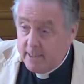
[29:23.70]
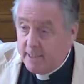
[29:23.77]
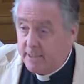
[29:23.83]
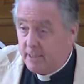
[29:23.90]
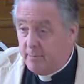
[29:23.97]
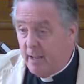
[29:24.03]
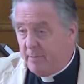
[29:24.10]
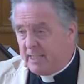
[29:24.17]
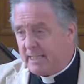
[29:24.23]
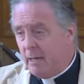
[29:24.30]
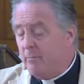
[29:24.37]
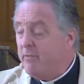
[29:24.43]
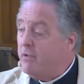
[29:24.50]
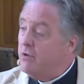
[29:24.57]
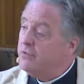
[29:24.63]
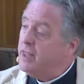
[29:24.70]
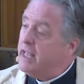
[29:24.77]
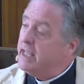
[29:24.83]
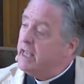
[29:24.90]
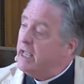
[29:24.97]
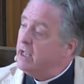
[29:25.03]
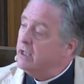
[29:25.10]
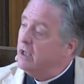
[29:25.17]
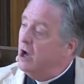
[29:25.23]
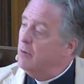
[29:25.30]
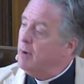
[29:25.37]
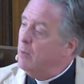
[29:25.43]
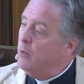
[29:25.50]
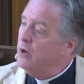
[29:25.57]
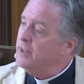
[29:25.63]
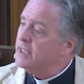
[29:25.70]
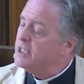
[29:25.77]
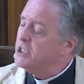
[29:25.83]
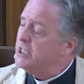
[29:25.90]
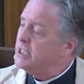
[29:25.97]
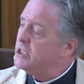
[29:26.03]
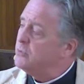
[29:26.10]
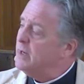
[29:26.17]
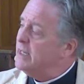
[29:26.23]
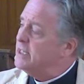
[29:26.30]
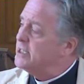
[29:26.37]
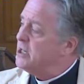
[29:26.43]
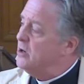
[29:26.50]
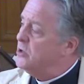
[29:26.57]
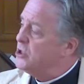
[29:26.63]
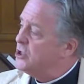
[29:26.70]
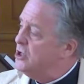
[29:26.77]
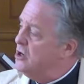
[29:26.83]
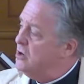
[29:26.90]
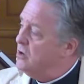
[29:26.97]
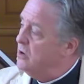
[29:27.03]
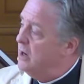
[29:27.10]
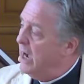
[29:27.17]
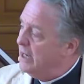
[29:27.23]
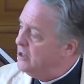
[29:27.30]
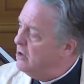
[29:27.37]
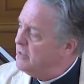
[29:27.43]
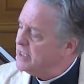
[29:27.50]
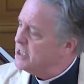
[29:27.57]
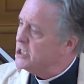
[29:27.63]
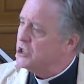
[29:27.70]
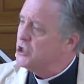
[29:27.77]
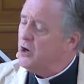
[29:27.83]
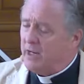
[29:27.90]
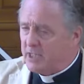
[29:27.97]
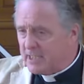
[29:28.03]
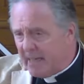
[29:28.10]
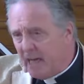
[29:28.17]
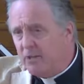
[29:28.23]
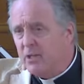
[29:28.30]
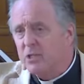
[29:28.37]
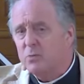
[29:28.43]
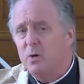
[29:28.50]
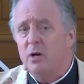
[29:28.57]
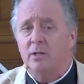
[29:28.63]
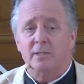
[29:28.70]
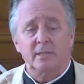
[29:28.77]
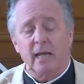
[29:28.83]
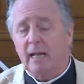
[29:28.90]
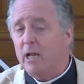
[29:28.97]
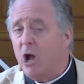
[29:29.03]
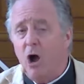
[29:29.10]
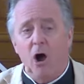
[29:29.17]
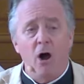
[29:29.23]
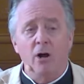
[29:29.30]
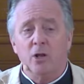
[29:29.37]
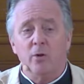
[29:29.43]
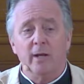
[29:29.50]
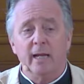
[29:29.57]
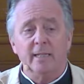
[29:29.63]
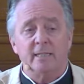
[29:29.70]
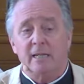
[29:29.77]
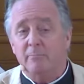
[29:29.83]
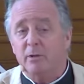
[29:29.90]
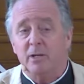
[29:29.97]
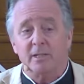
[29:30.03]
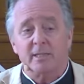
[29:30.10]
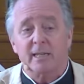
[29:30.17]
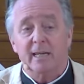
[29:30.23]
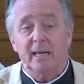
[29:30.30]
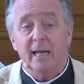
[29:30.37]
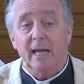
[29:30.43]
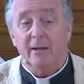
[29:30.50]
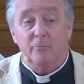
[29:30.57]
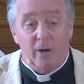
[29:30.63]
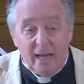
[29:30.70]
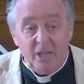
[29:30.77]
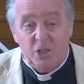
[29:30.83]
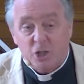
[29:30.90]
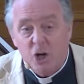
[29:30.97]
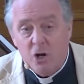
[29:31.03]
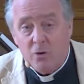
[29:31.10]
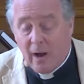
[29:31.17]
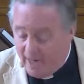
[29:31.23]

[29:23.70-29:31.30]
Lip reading: There may be some of you thinking, oh my word, this just rings so true. I know this is true. I just hear those words and I can't argue against it because it's true.